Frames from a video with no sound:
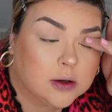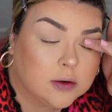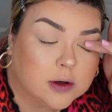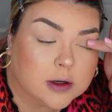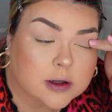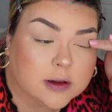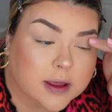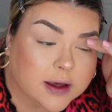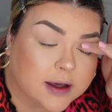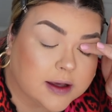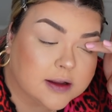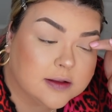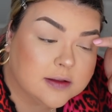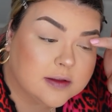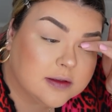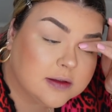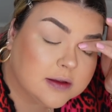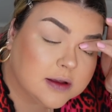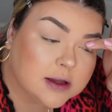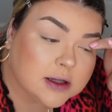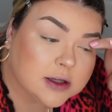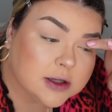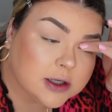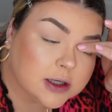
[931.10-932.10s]
or like
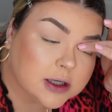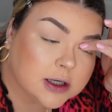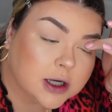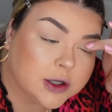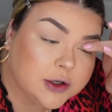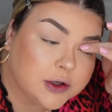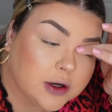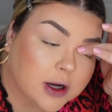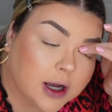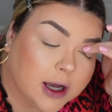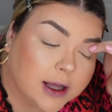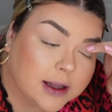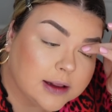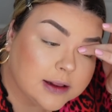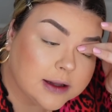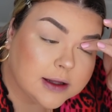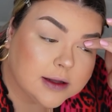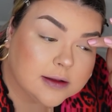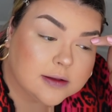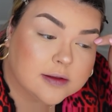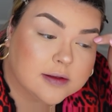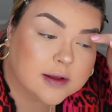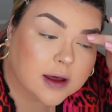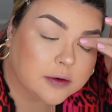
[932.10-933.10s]
concealer on your
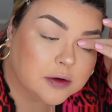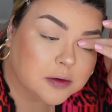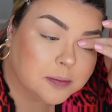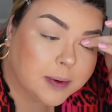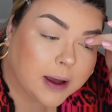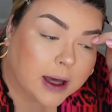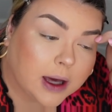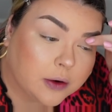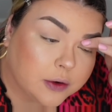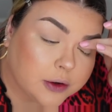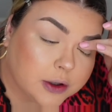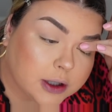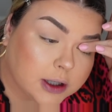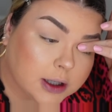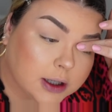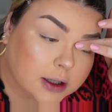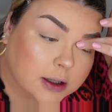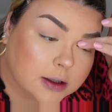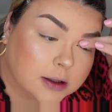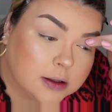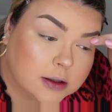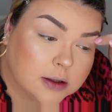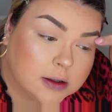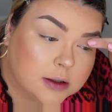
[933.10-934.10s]
eyelids set with
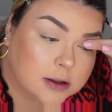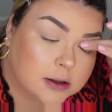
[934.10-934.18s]
powder.